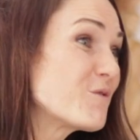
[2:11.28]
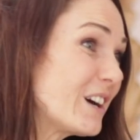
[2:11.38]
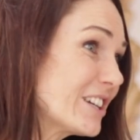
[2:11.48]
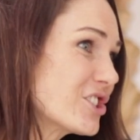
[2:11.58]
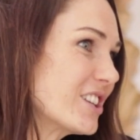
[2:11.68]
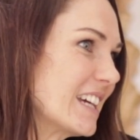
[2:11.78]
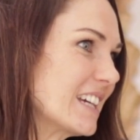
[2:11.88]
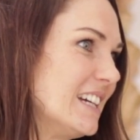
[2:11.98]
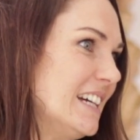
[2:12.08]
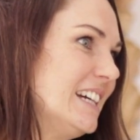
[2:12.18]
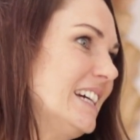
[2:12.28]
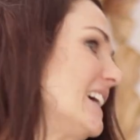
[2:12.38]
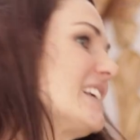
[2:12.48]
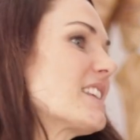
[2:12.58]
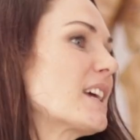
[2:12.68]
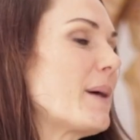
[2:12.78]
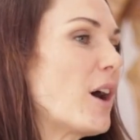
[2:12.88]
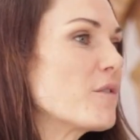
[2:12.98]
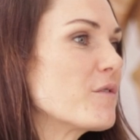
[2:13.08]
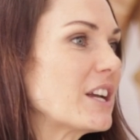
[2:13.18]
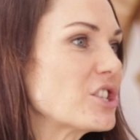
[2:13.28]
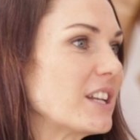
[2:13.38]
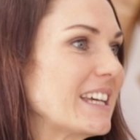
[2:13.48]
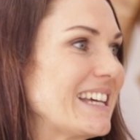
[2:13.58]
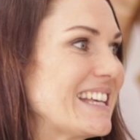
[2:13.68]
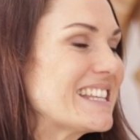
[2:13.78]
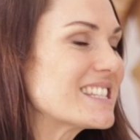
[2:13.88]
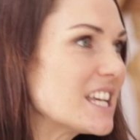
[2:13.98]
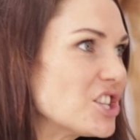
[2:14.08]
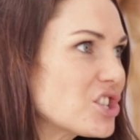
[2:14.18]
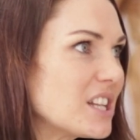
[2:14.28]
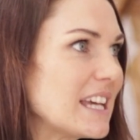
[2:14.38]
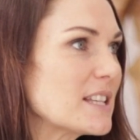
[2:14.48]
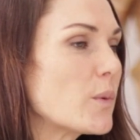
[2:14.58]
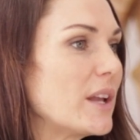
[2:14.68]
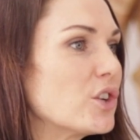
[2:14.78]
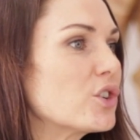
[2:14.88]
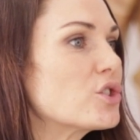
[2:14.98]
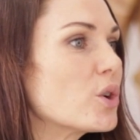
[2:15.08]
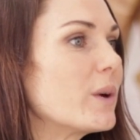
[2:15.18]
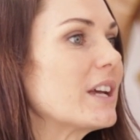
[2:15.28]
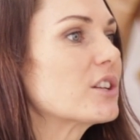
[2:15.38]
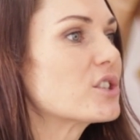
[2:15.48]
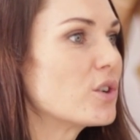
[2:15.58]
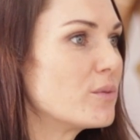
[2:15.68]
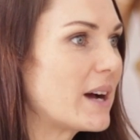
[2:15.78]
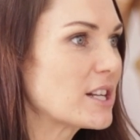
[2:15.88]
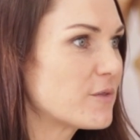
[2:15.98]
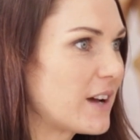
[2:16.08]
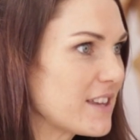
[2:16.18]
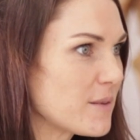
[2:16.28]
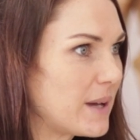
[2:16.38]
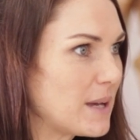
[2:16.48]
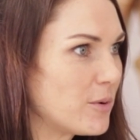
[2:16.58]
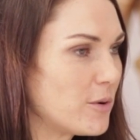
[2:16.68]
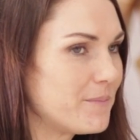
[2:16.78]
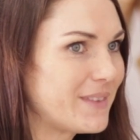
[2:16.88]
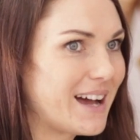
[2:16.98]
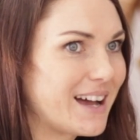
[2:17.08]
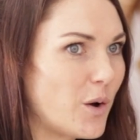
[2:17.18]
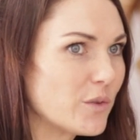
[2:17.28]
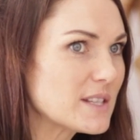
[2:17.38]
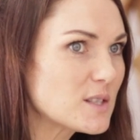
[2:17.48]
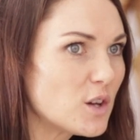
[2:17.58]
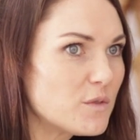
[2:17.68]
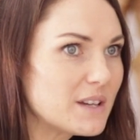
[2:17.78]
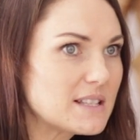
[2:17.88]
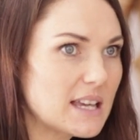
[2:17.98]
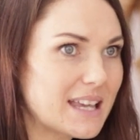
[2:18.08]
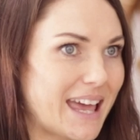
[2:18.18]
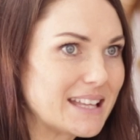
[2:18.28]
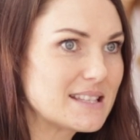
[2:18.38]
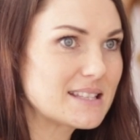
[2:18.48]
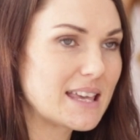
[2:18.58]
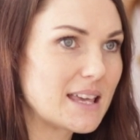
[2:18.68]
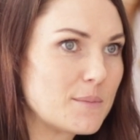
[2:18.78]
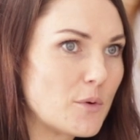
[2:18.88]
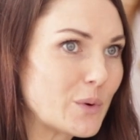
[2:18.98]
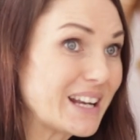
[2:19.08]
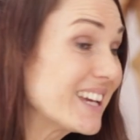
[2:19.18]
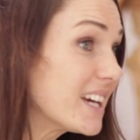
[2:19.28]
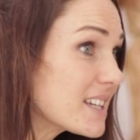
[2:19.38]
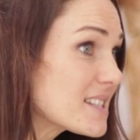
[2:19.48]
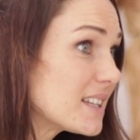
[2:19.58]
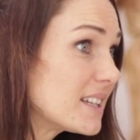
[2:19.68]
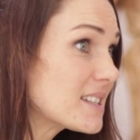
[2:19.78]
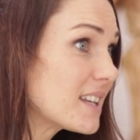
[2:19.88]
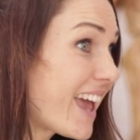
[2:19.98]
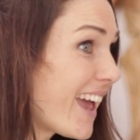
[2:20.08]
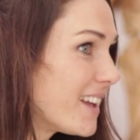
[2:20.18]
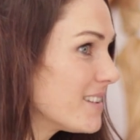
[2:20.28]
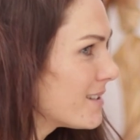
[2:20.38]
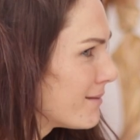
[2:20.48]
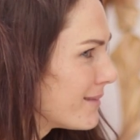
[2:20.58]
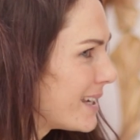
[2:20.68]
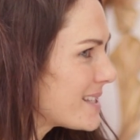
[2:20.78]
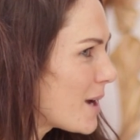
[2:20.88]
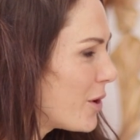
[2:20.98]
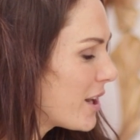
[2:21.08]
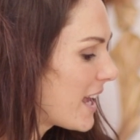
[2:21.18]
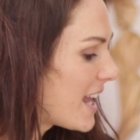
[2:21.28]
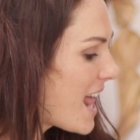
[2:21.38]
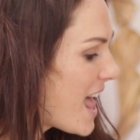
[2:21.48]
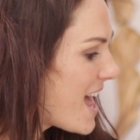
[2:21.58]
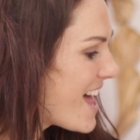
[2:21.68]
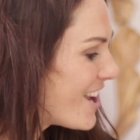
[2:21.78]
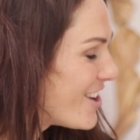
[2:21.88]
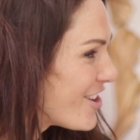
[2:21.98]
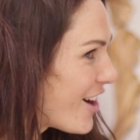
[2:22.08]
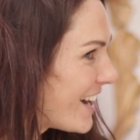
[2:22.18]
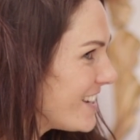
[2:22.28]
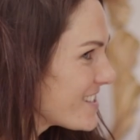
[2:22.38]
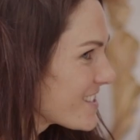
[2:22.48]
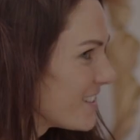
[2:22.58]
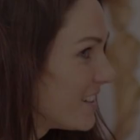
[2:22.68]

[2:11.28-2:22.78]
functioning. Here's the thing about over functioning. Essentially, it's when you're doing too much for other people. Now, on the surface, it can seem really innocent and, here's that word again, nice,